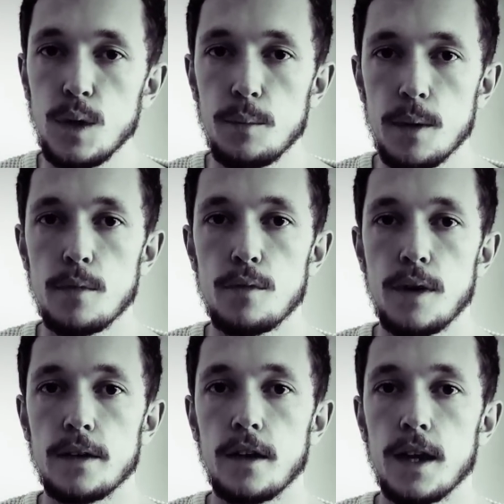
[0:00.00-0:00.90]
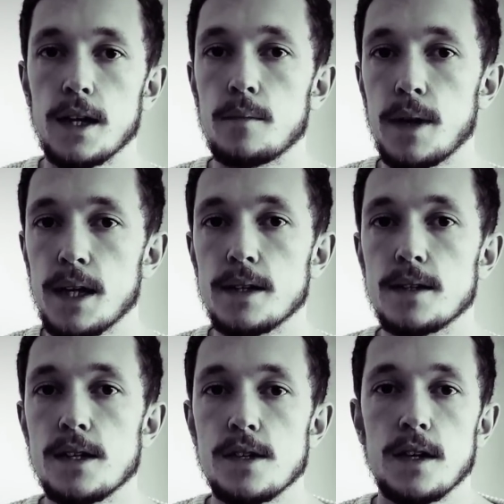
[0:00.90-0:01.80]
people found that they could make a
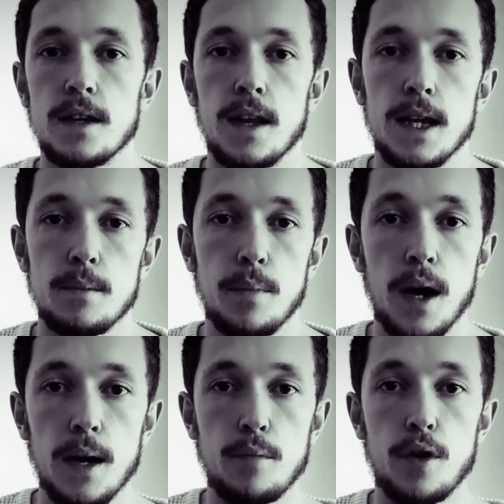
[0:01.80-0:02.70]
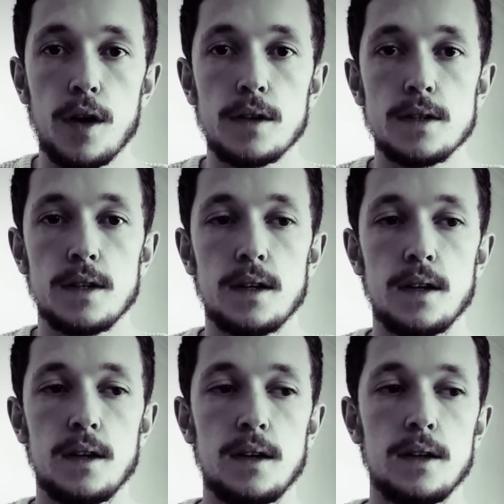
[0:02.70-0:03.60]
decision and they could buy a product.
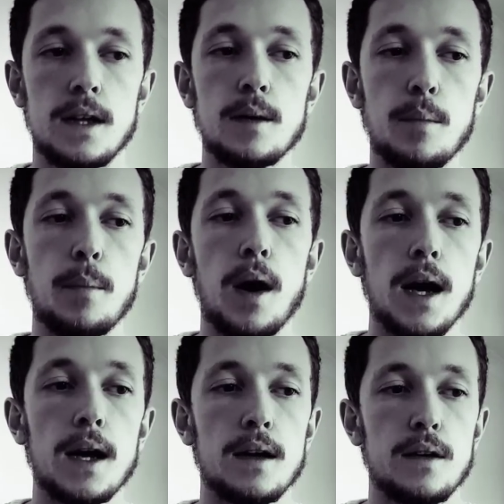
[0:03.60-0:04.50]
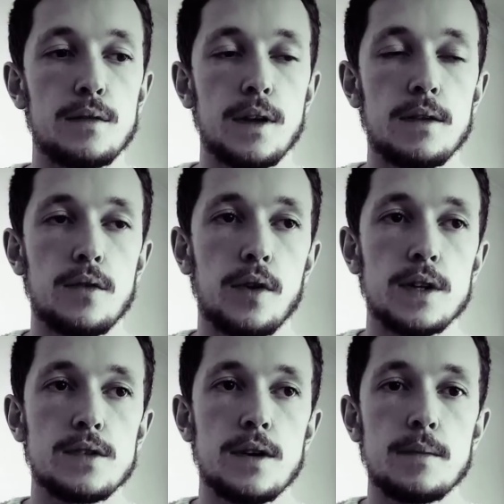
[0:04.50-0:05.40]
They could buy a flavor of
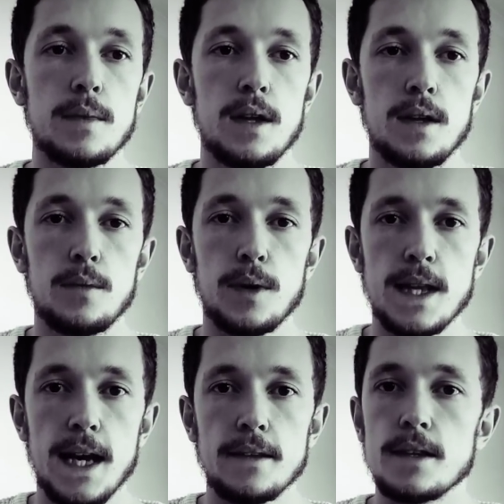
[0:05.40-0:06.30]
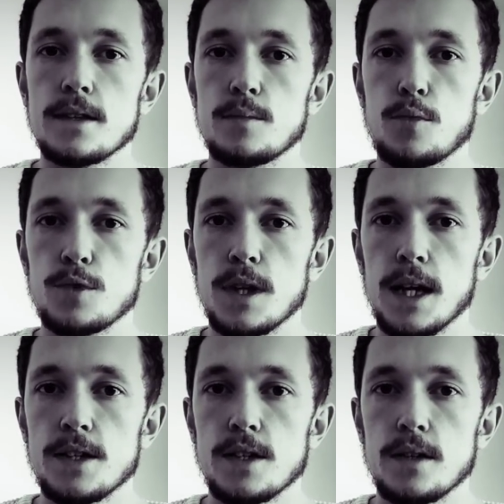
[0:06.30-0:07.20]
ice cream when they had this small
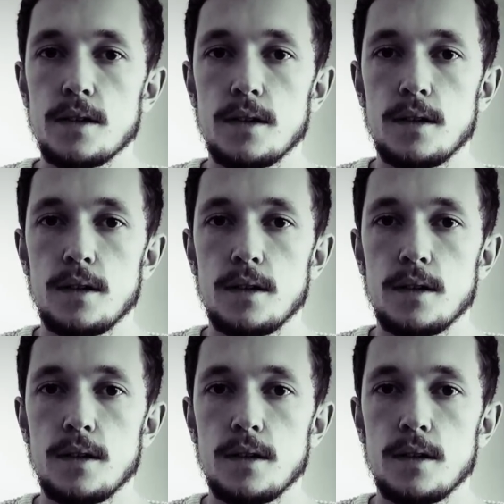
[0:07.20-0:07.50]
selection,